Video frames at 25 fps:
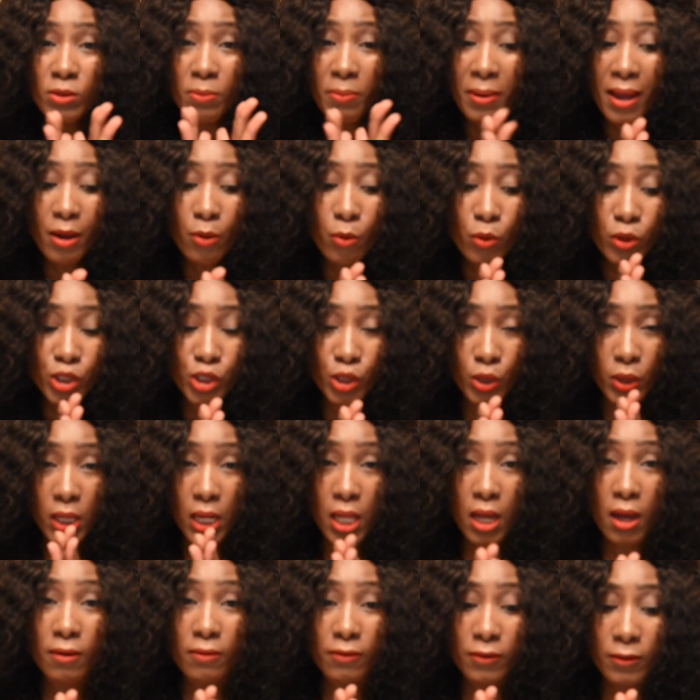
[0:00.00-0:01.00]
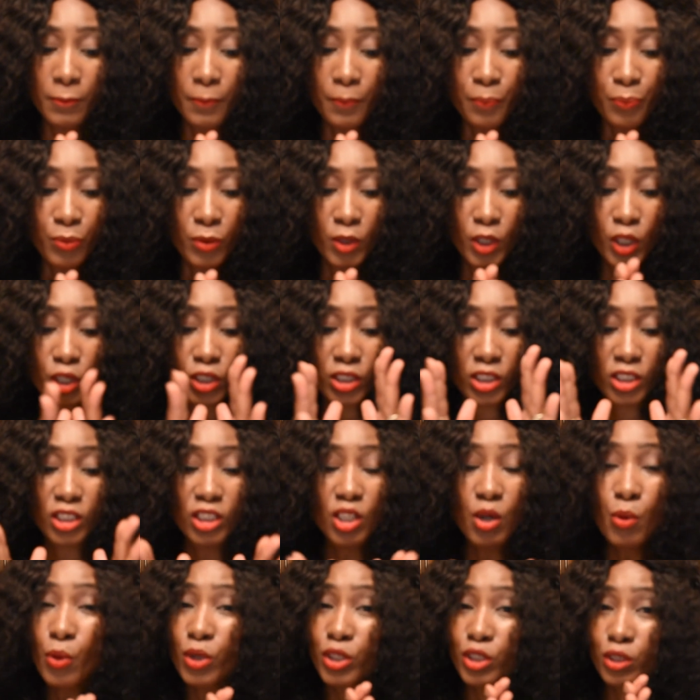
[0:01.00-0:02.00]
buy what you love, because it's
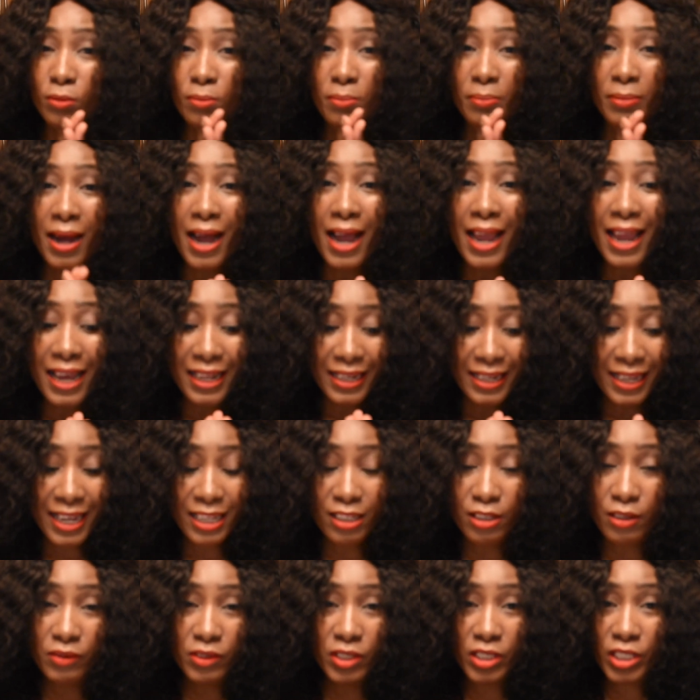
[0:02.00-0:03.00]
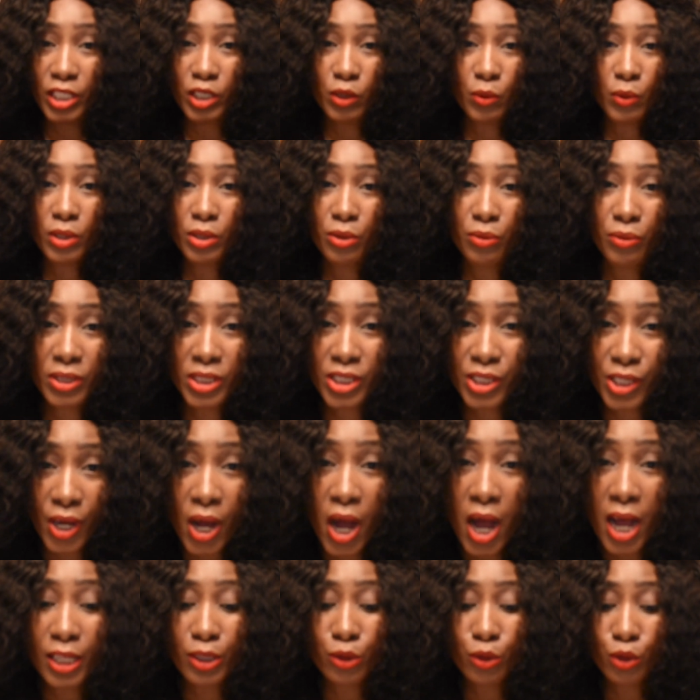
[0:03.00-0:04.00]
not what you buy at the end of the day you want to
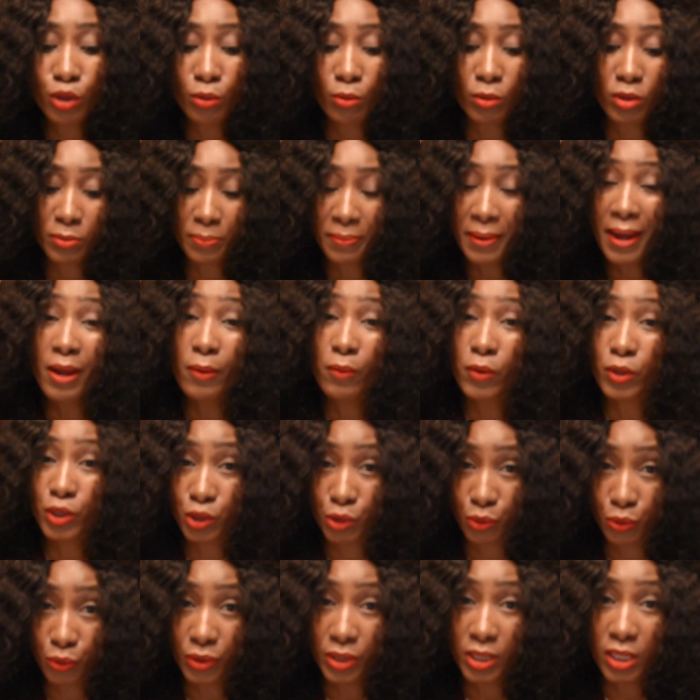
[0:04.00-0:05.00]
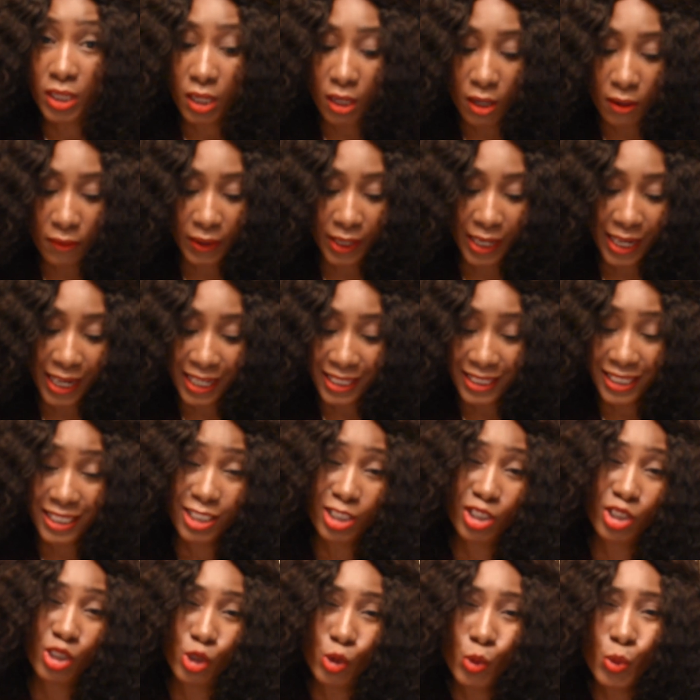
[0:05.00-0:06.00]
return. No, you must buy what you really love, a car
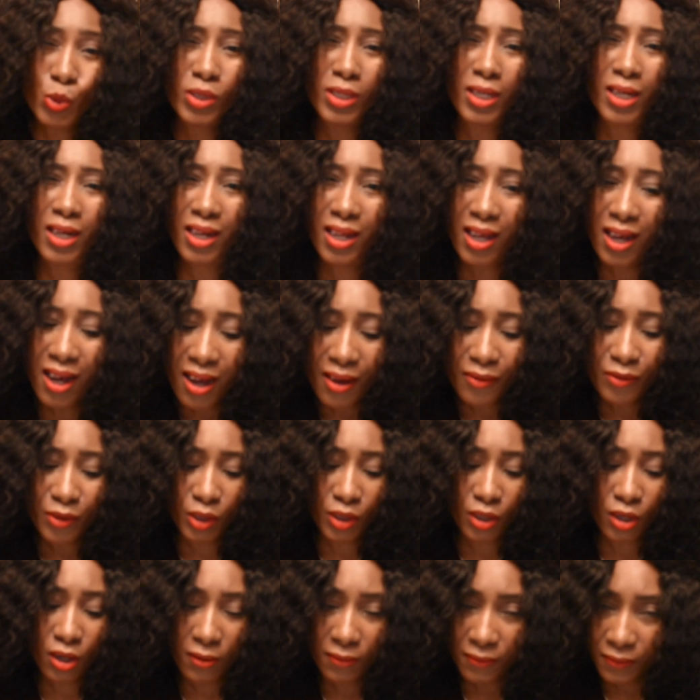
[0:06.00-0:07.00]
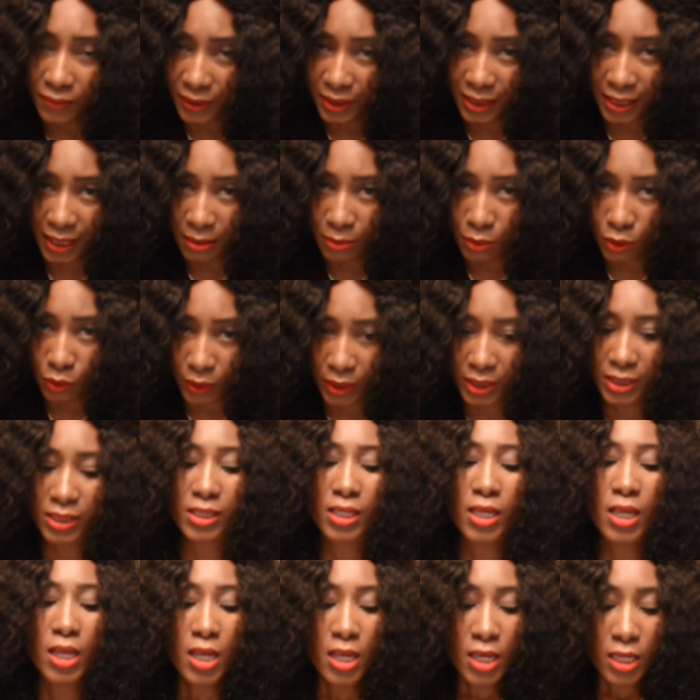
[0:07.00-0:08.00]
that you know you love, you're comfortable with.
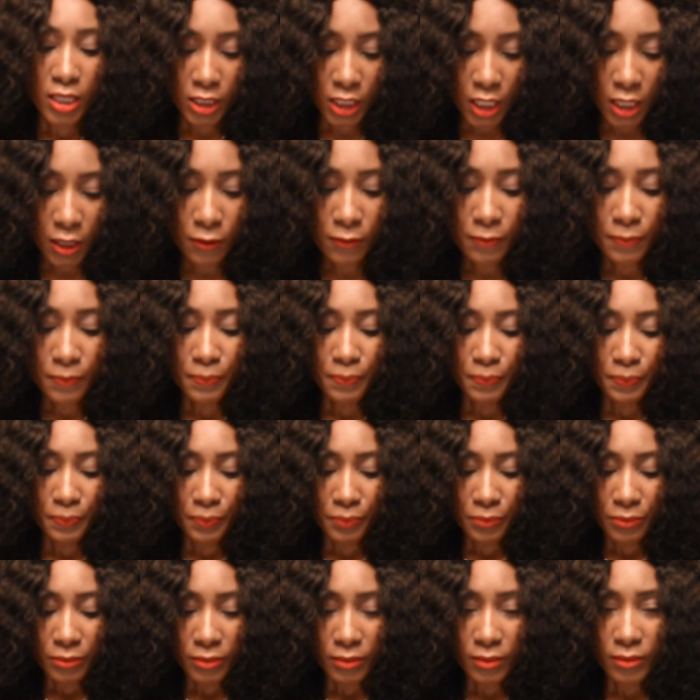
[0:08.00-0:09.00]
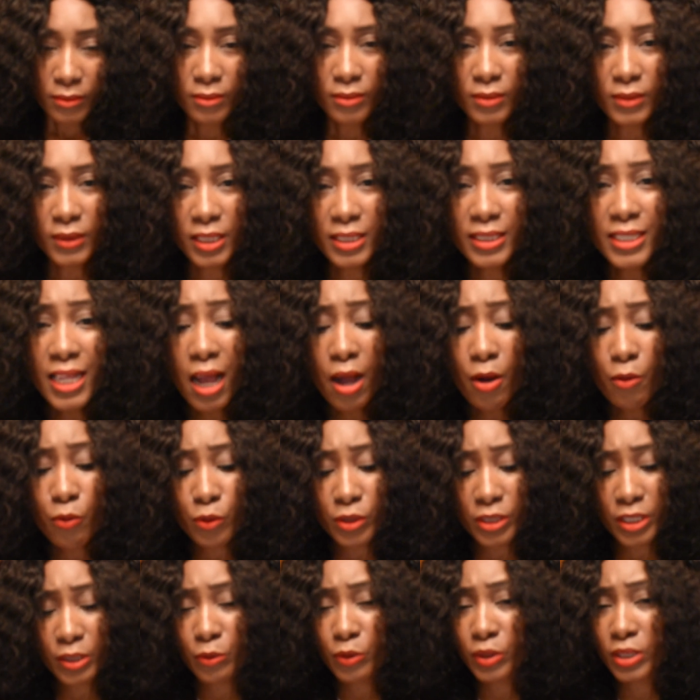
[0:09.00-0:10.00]
So now
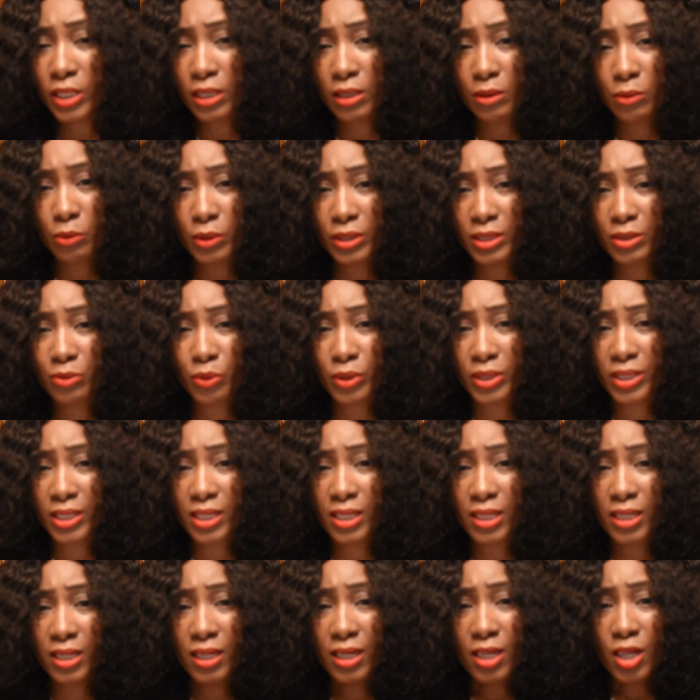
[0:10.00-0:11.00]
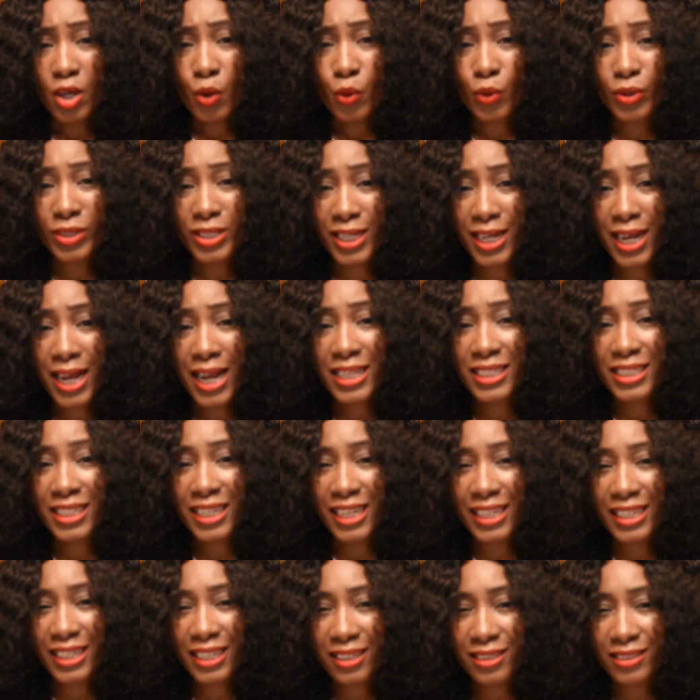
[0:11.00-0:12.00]
with the car
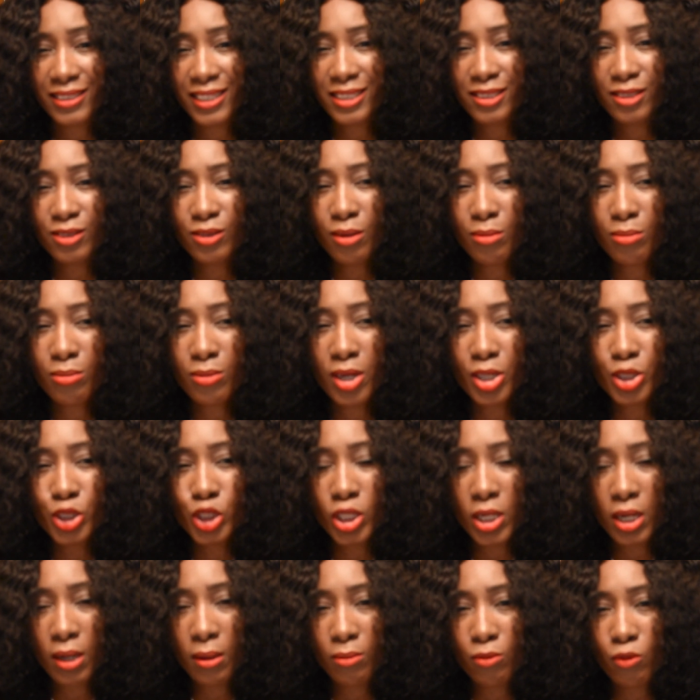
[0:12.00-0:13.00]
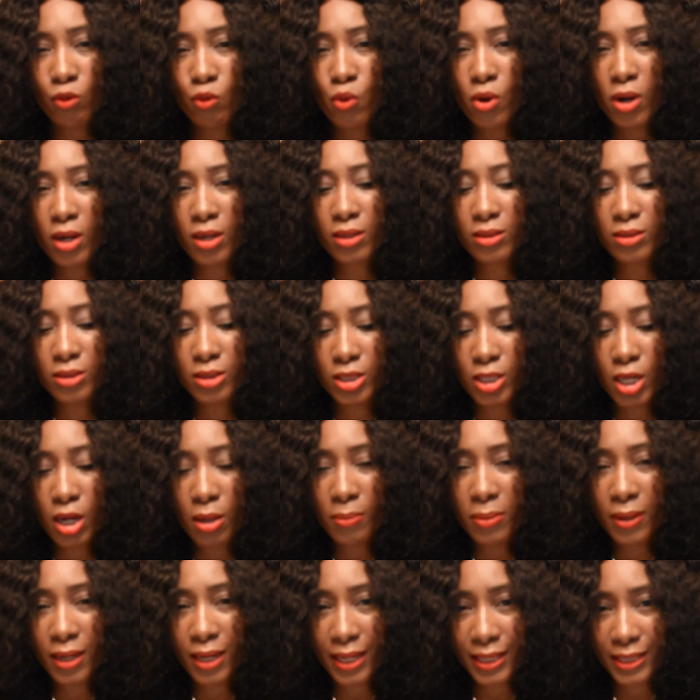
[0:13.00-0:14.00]
dealer, there's not much work
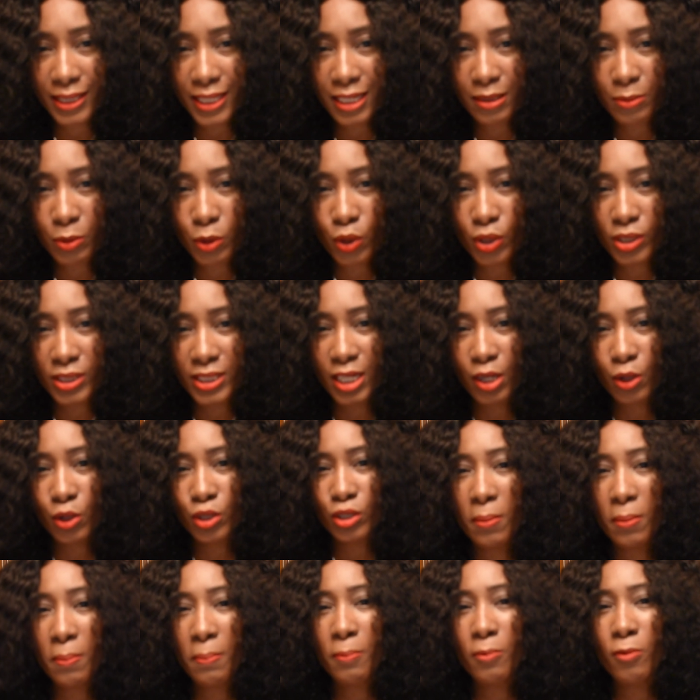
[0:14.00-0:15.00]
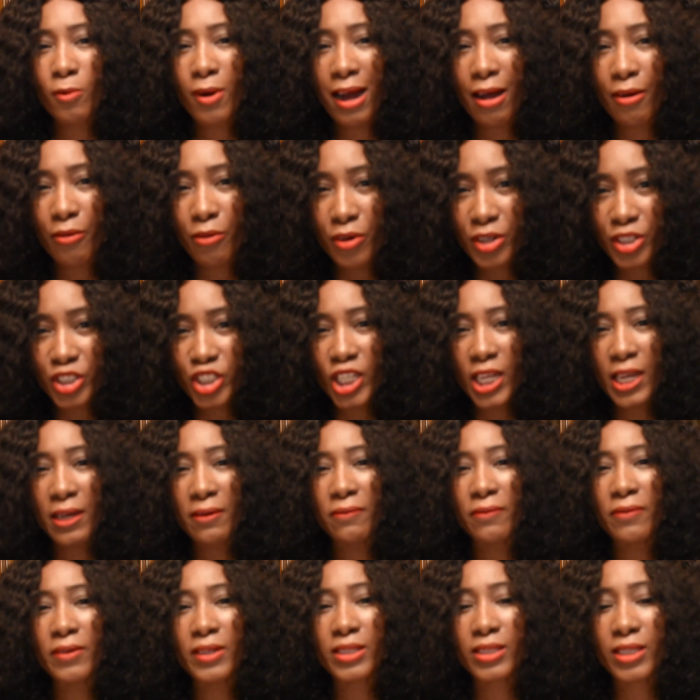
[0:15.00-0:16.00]
job like that, because they're to arrange
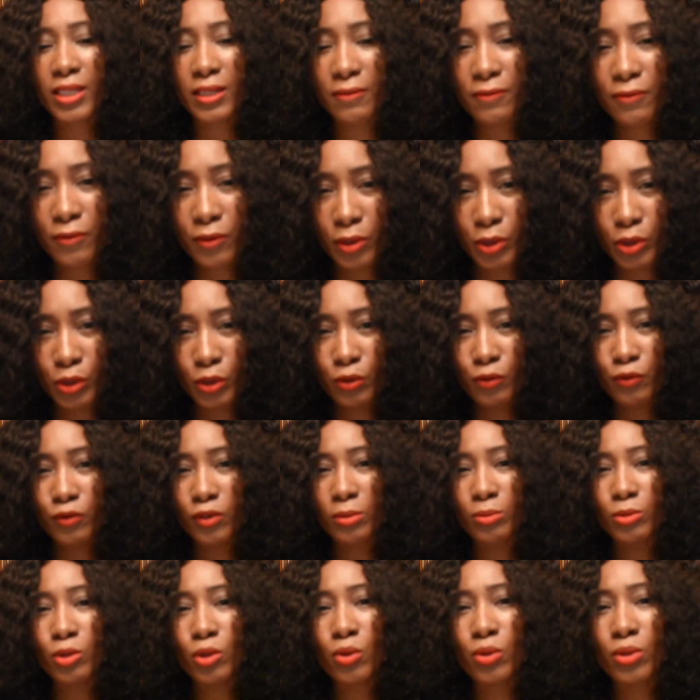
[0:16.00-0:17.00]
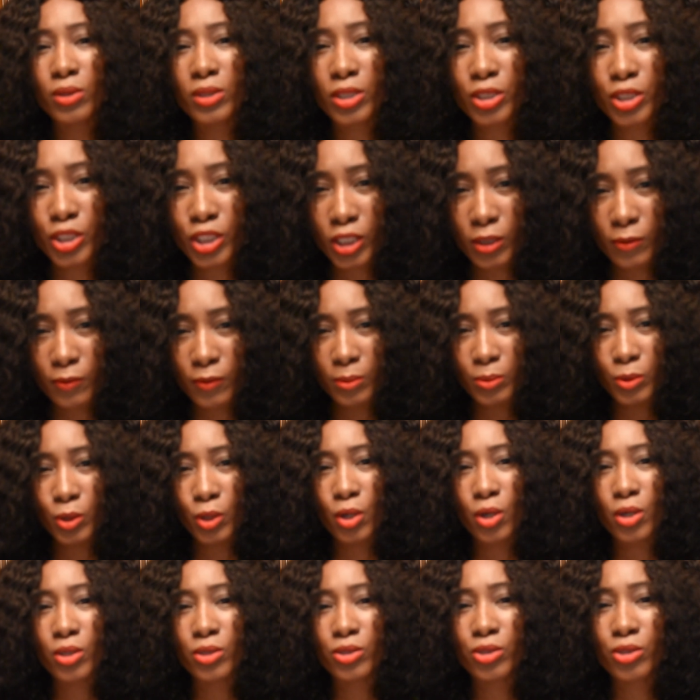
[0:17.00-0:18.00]
everything for you, from the ownership, from the
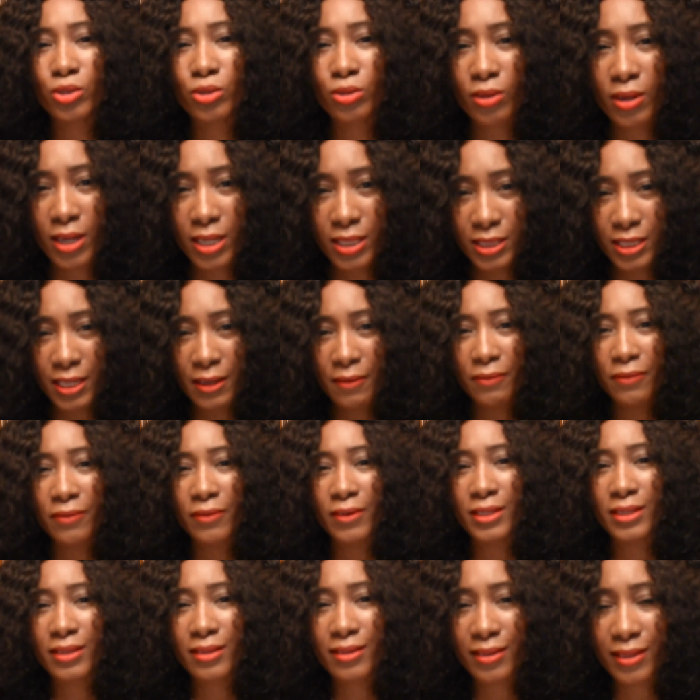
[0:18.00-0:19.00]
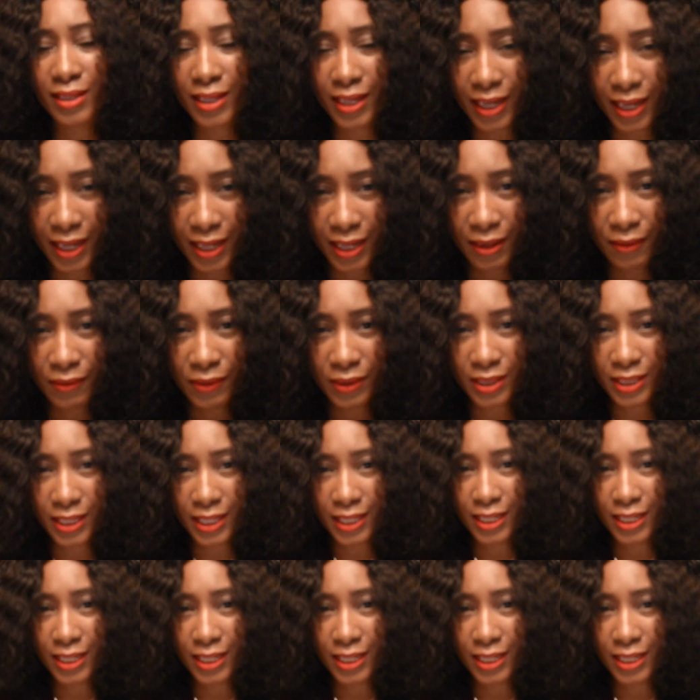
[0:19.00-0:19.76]
contract, everything. But